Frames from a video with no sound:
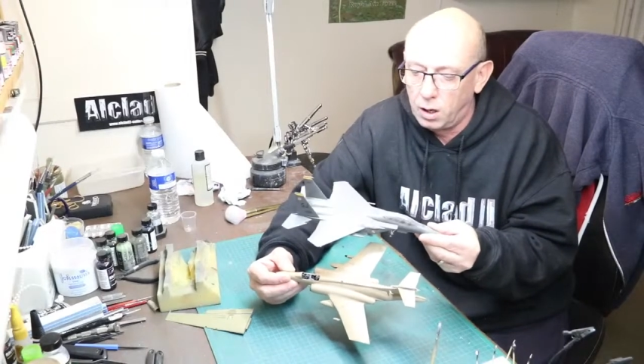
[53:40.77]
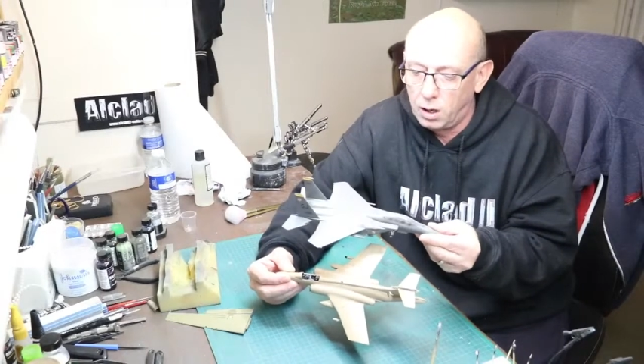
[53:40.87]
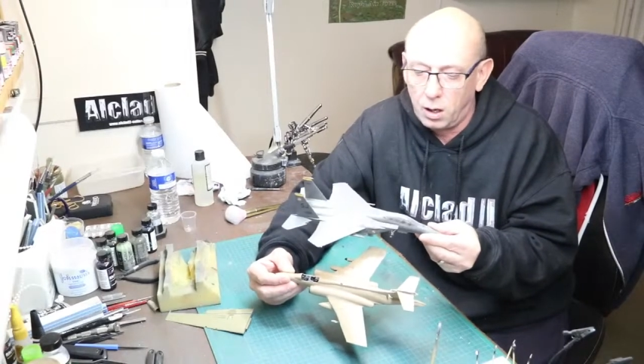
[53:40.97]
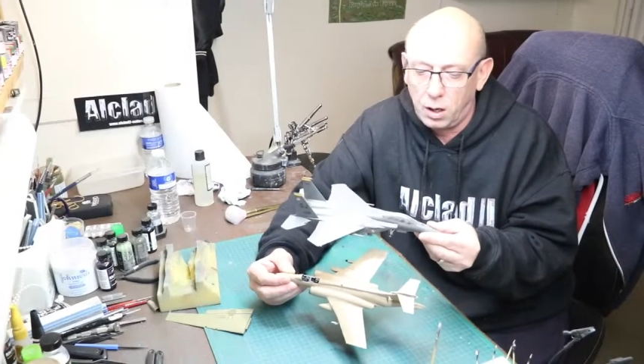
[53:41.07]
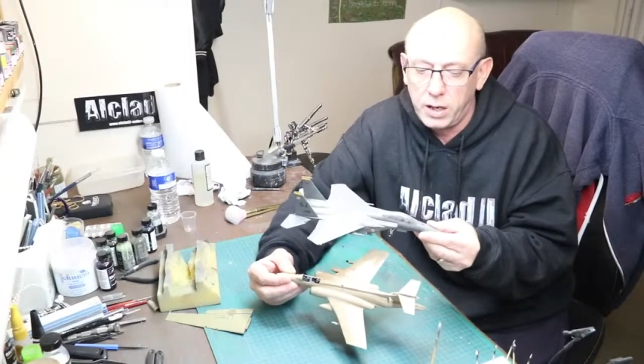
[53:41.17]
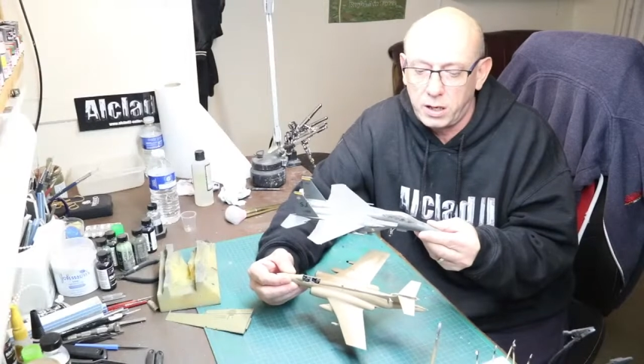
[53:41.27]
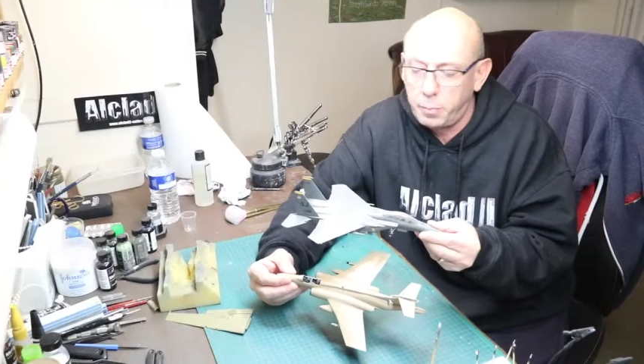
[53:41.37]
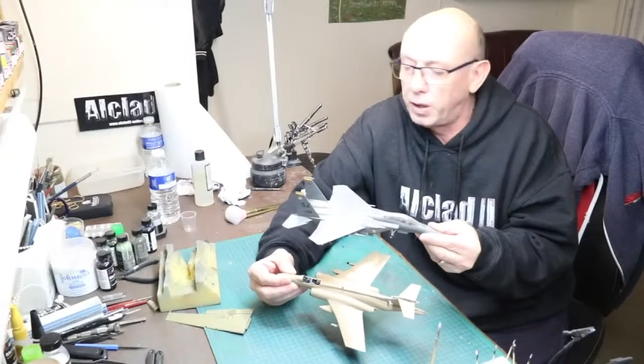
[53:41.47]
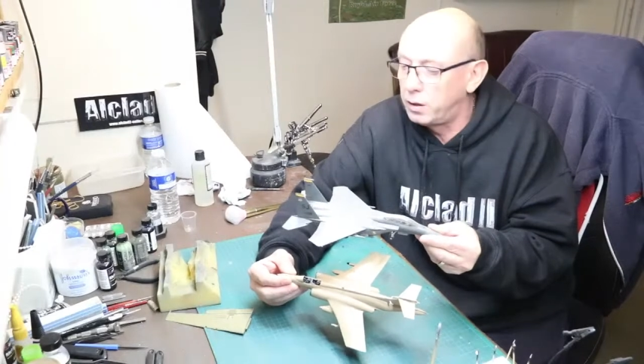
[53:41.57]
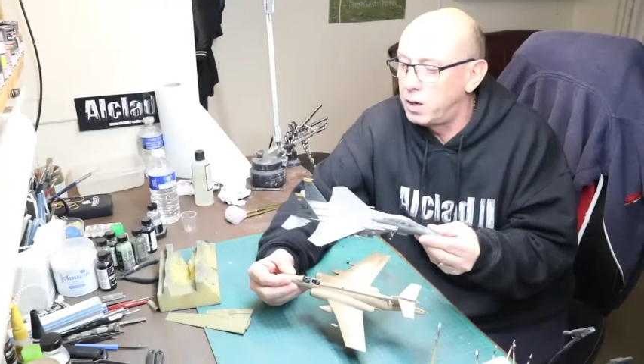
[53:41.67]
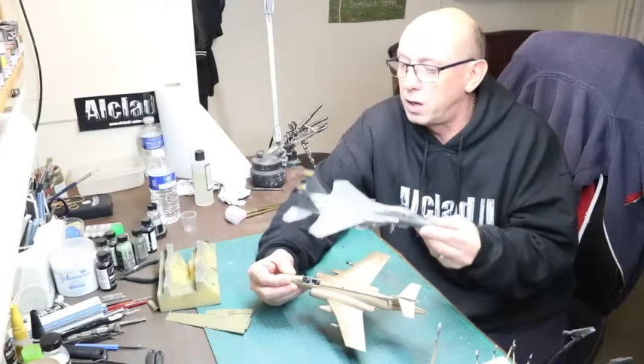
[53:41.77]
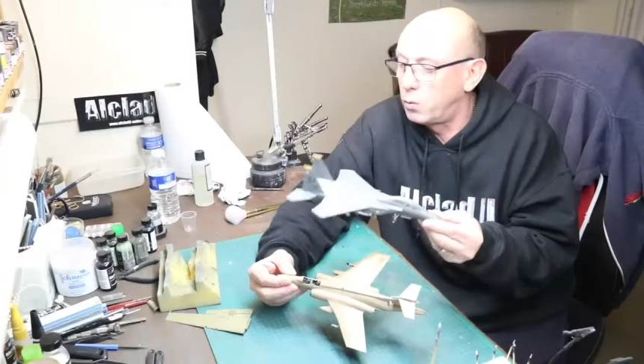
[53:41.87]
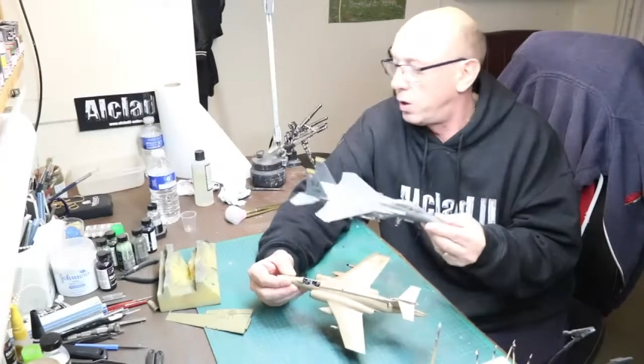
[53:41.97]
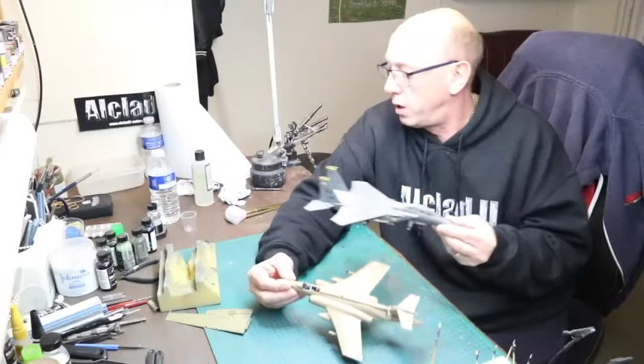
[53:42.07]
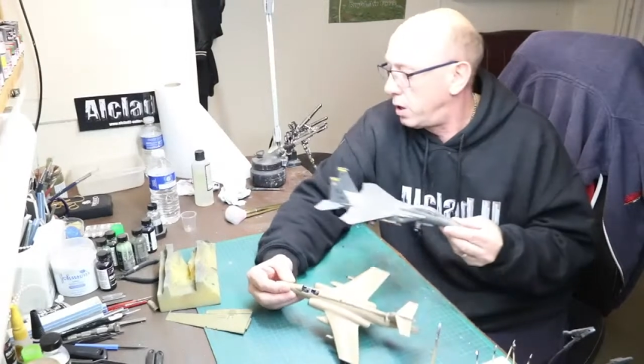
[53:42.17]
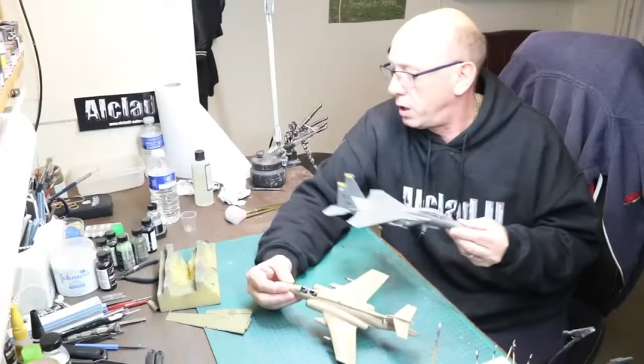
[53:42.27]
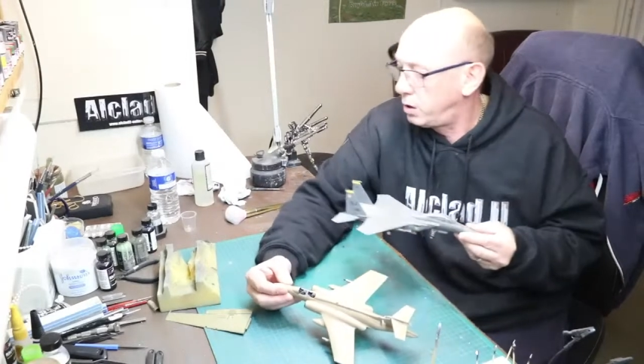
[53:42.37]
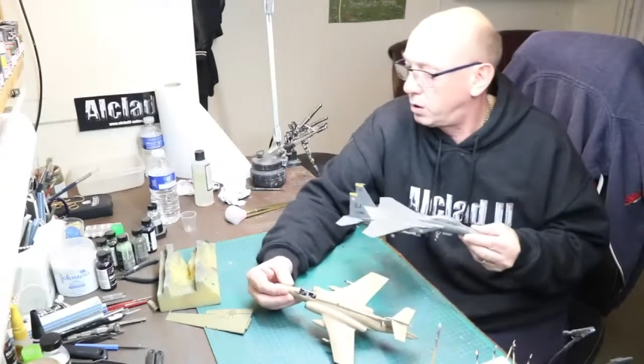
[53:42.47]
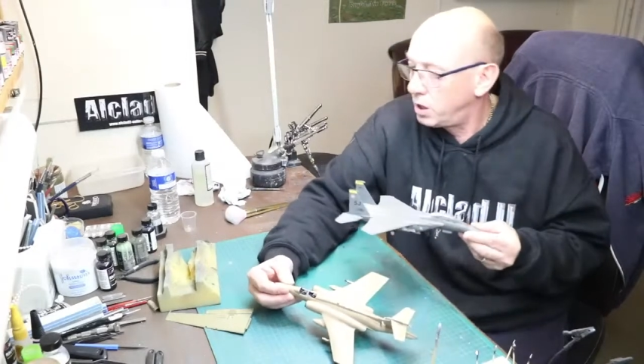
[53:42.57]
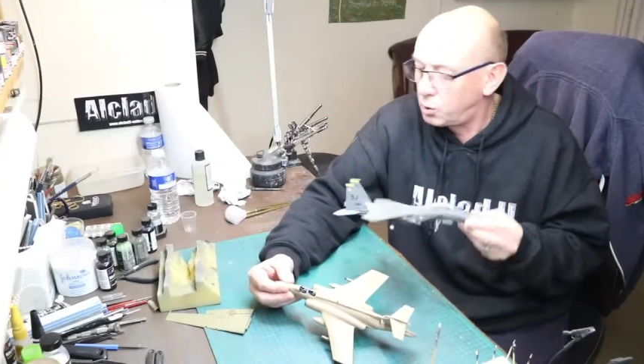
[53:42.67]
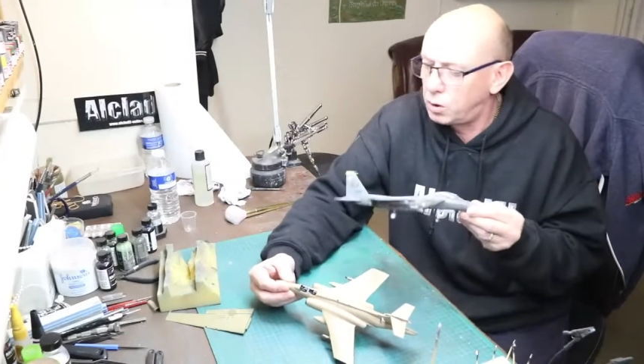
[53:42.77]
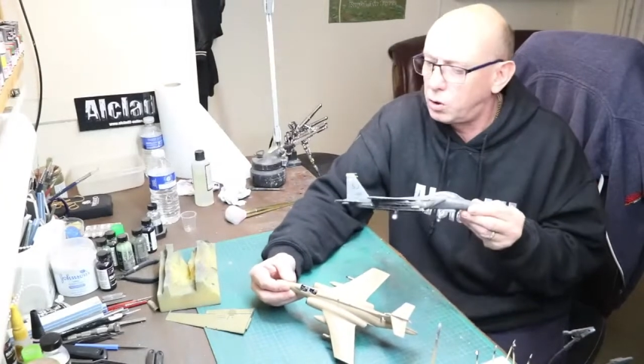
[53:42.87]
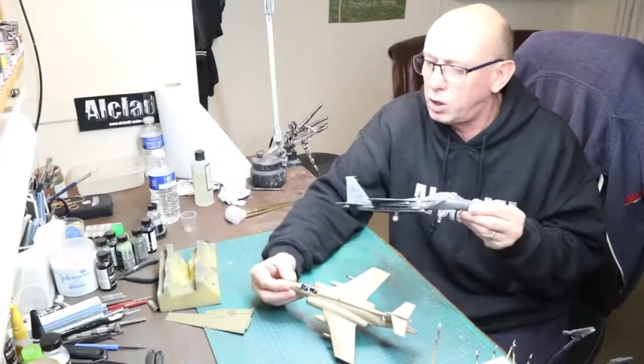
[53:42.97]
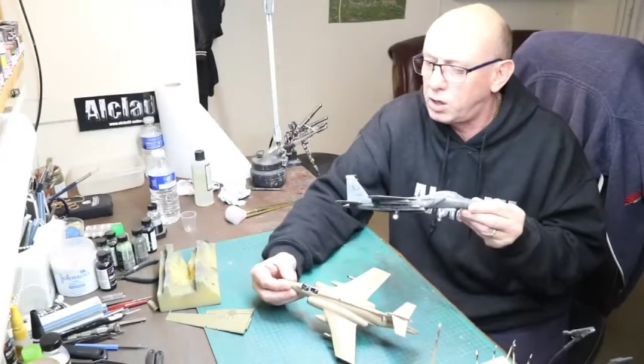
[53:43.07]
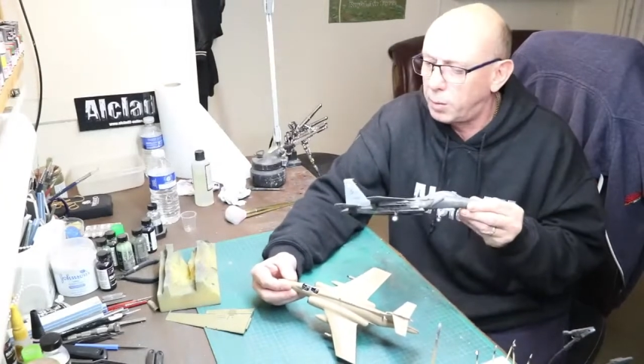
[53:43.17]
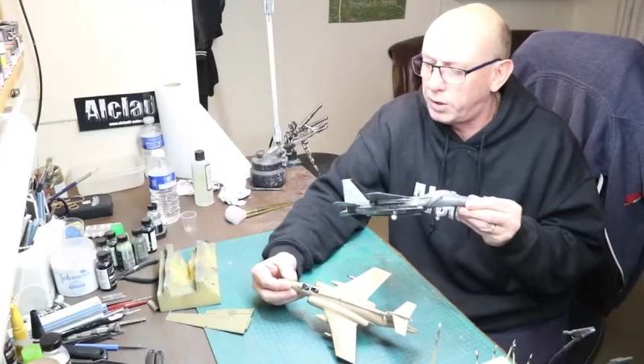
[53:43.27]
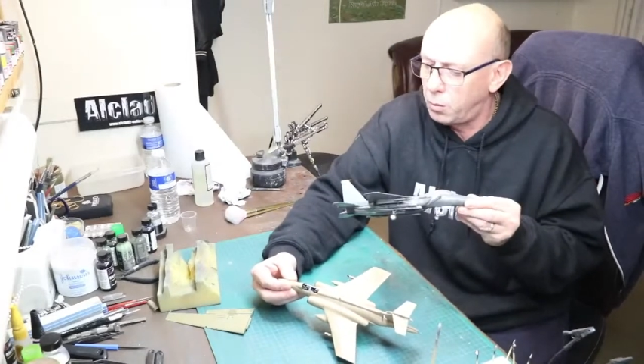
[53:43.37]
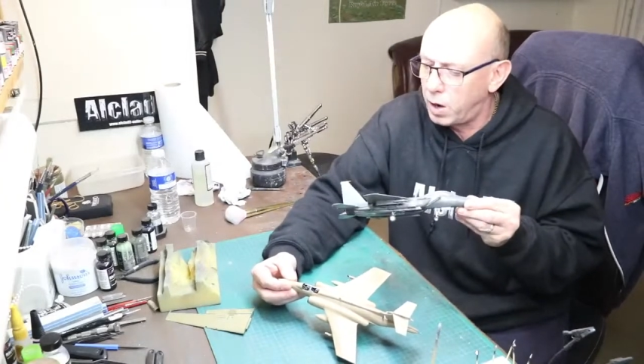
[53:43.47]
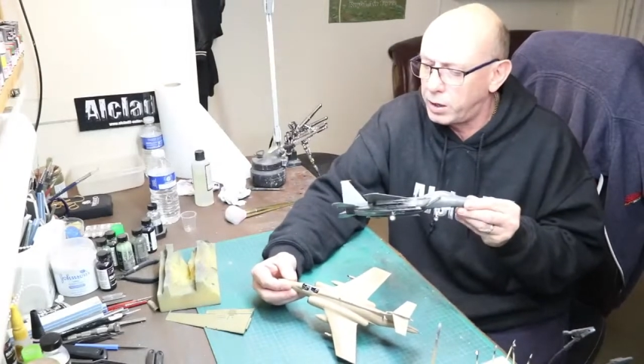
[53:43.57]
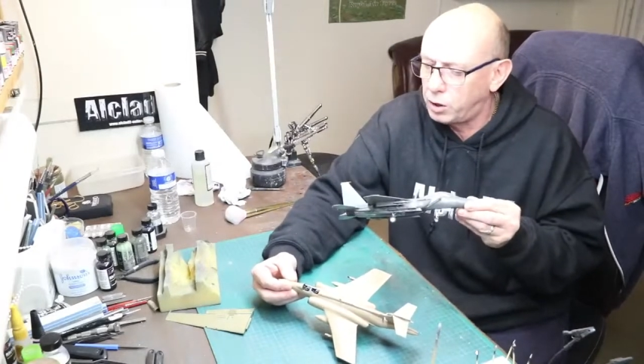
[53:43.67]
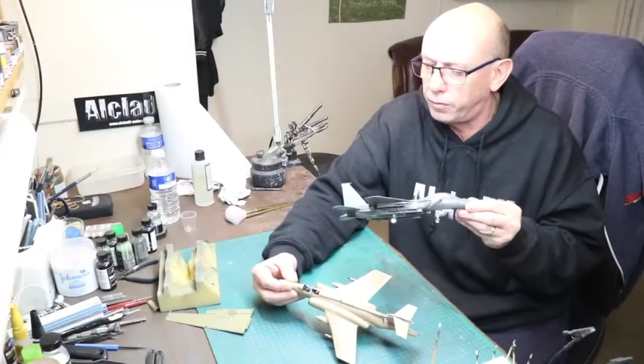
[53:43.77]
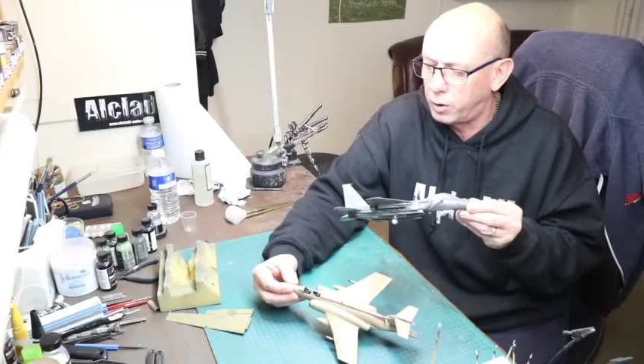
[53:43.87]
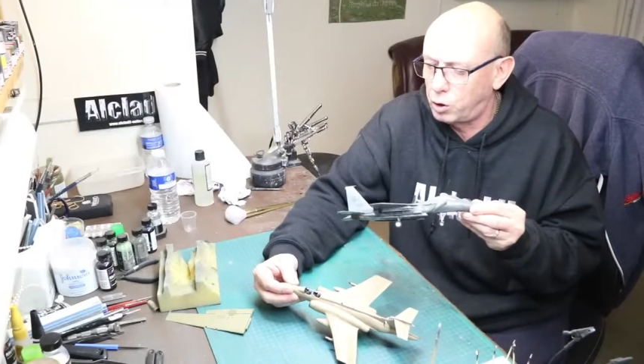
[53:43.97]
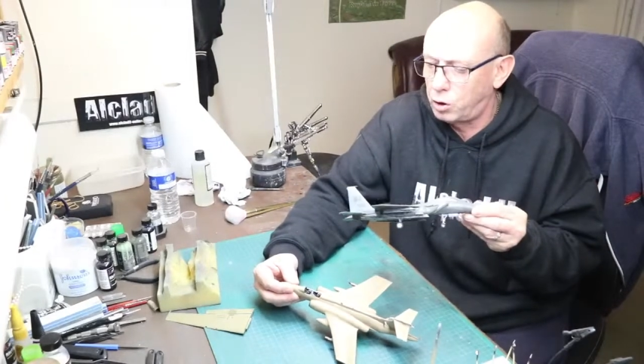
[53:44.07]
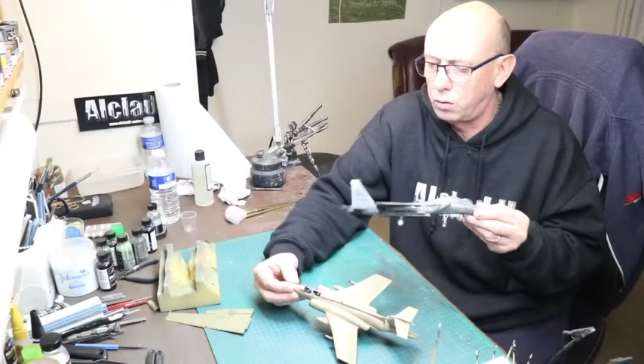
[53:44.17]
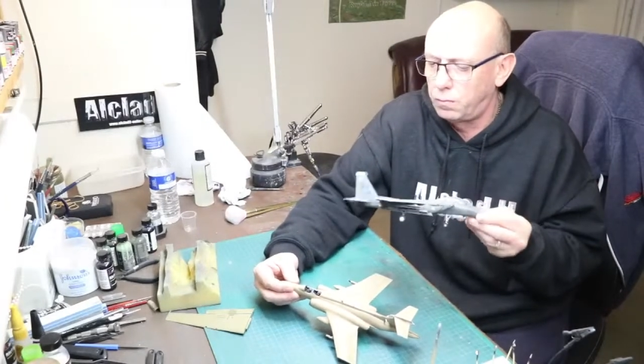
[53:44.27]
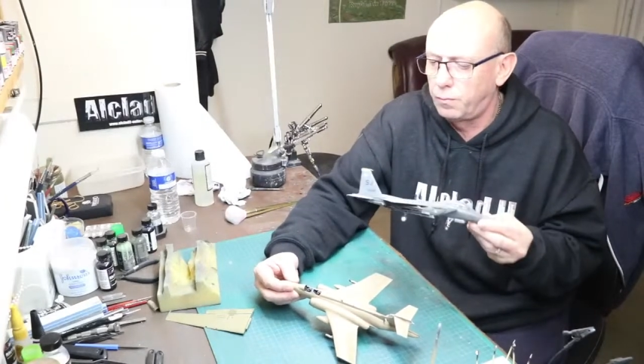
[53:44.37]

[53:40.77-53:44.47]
I need to build another one of these. This was the GWH version,